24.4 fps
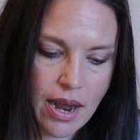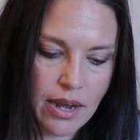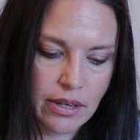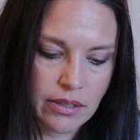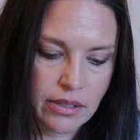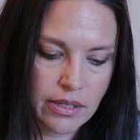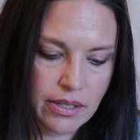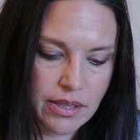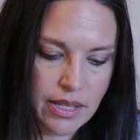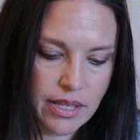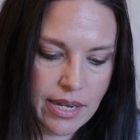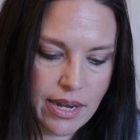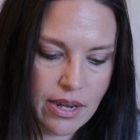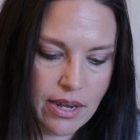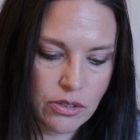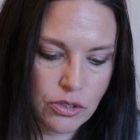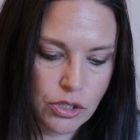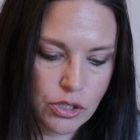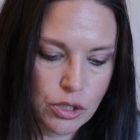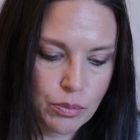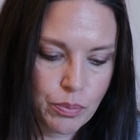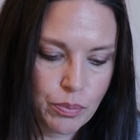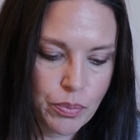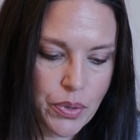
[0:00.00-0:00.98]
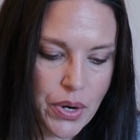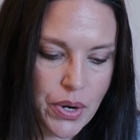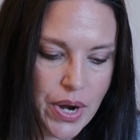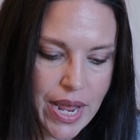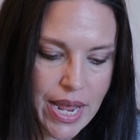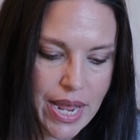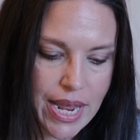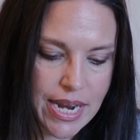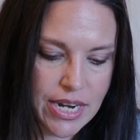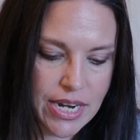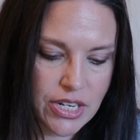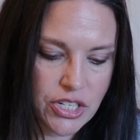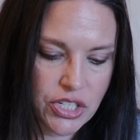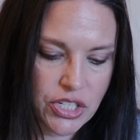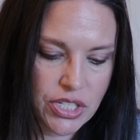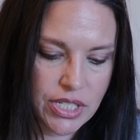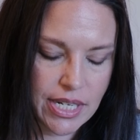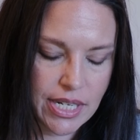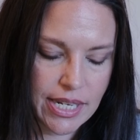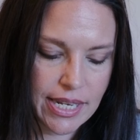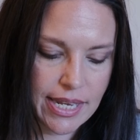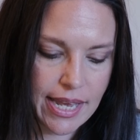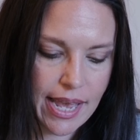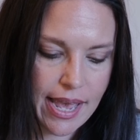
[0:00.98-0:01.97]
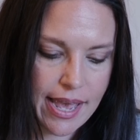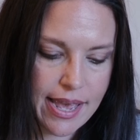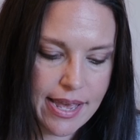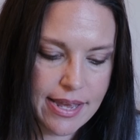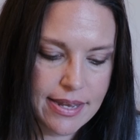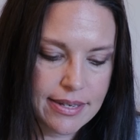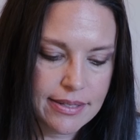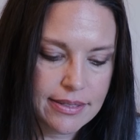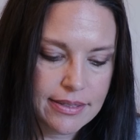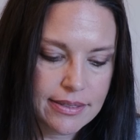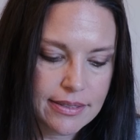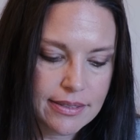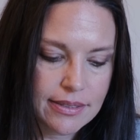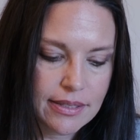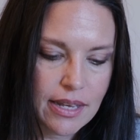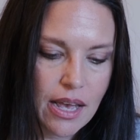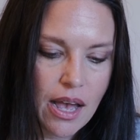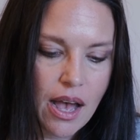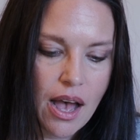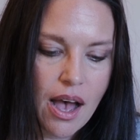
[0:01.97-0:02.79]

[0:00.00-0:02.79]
I think I'll spray just in case.